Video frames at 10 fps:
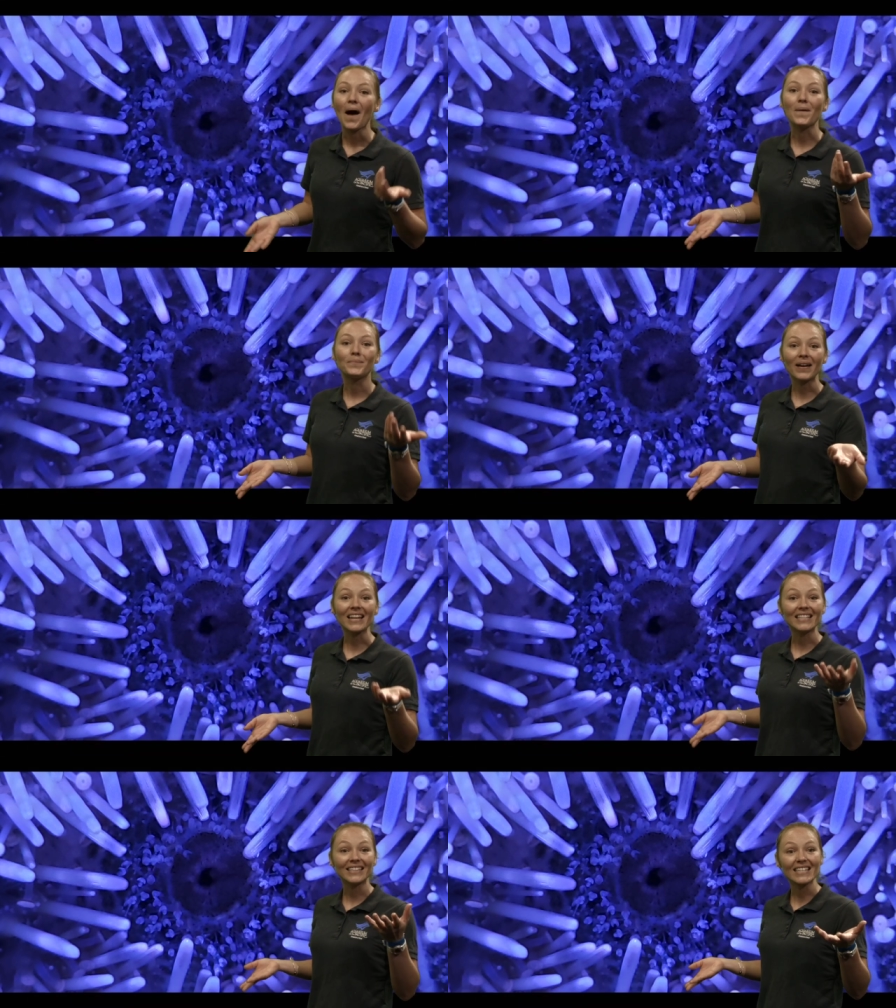uh, but
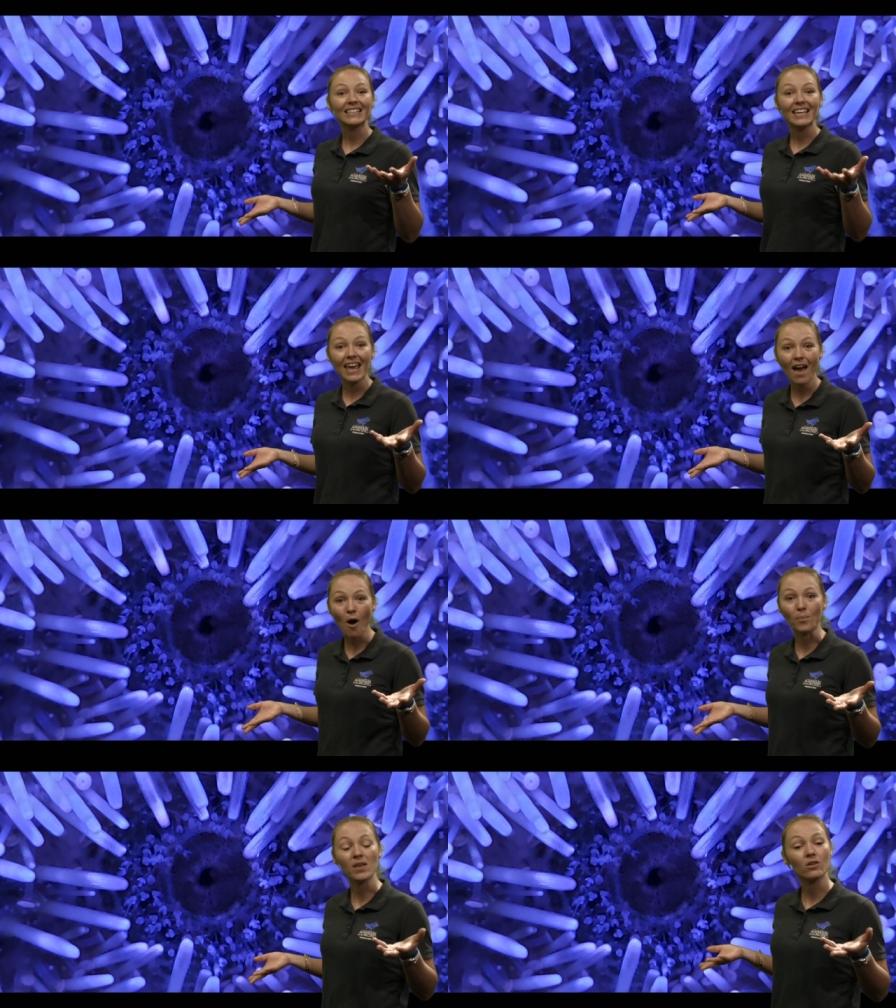it's this
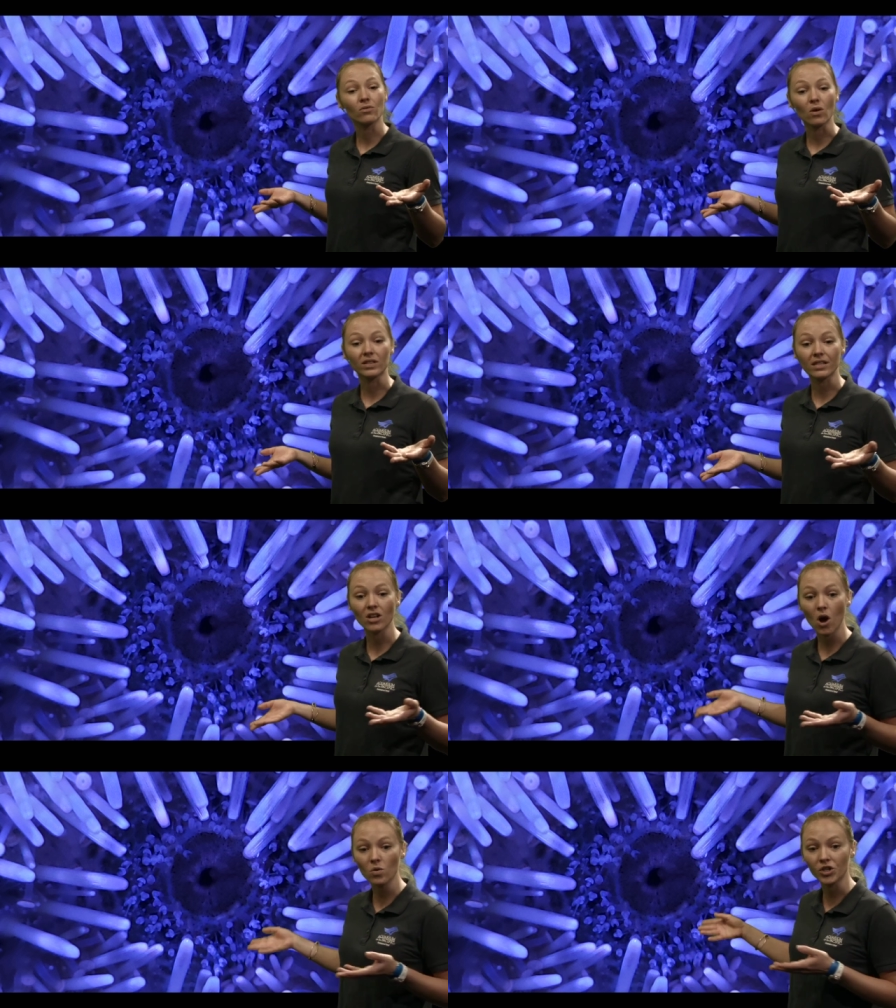kelp that grows in
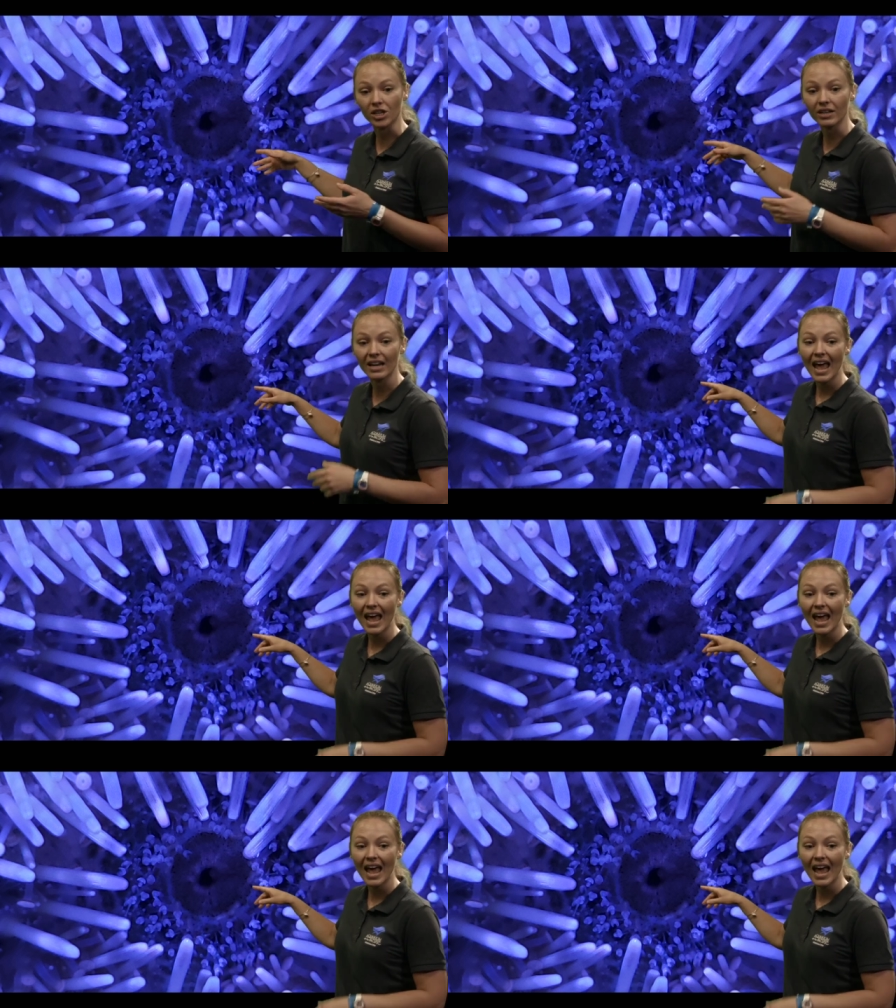the ocean.